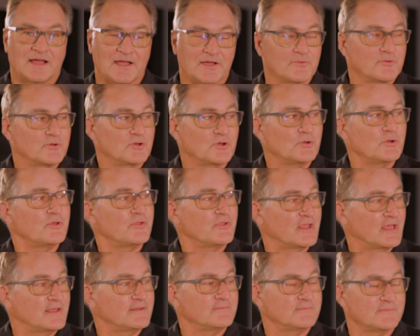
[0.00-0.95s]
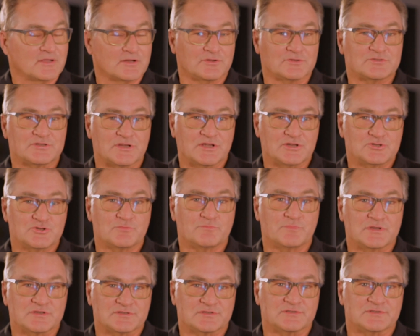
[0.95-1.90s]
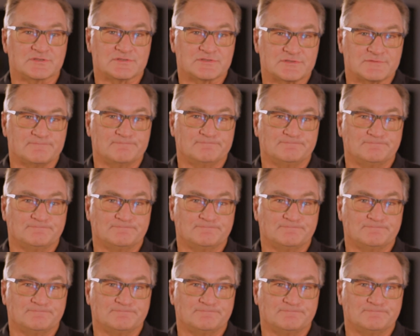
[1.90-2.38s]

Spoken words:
I agree with that. It'll change your business.